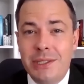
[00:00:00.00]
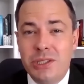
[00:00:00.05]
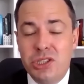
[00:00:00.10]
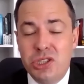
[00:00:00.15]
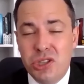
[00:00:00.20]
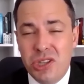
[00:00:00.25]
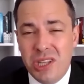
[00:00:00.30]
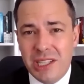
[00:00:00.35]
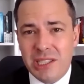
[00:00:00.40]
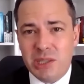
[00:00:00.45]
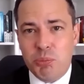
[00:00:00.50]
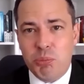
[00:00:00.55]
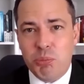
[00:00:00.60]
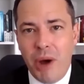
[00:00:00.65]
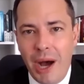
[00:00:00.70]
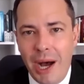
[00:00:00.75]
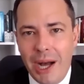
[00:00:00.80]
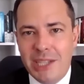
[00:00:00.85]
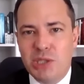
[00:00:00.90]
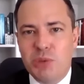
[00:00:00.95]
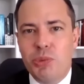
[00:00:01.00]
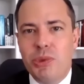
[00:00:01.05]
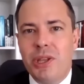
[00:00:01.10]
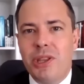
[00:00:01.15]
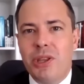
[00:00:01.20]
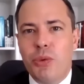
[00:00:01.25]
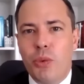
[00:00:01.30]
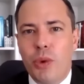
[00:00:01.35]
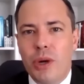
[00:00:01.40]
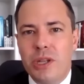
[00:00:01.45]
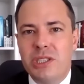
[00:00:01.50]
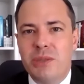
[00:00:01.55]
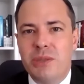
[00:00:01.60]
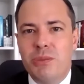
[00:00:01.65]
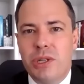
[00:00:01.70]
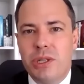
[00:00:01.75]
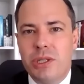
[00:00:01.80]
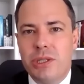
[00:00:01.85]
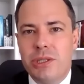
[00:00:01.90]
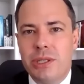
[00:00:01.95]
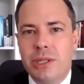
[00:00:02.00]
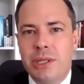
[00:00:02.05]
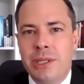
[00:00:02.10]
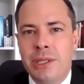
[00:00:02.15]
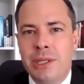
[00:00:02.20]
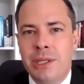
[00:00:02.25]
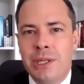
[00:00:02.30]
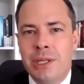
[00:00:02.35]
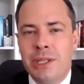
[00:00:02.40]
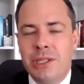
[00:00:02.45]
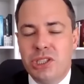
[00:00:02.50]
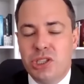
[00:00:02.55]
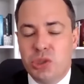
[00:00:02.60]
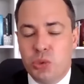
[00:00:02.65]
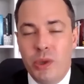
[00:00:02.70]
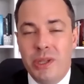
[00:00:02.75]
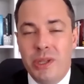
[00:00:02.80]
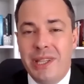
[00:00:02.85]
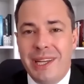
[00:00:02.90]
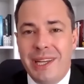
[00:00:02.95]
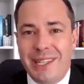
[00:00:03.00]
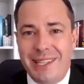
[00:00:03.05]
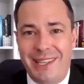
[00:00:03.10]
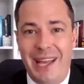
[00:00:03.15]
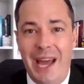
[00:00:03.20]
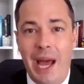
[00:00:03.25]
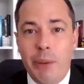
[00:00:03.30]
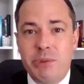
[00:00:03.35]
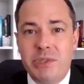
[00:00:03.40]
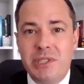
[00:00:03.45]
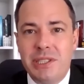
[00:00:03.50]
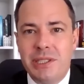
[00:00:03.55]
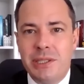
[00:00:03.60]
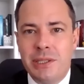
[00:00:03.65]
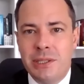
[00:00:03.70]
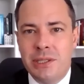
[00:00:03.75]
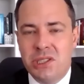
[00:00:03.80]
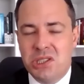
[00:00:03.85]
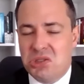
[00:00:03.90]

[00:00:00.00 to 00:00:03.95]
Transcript: Do you think it's possible that the Russian military just one day collapses,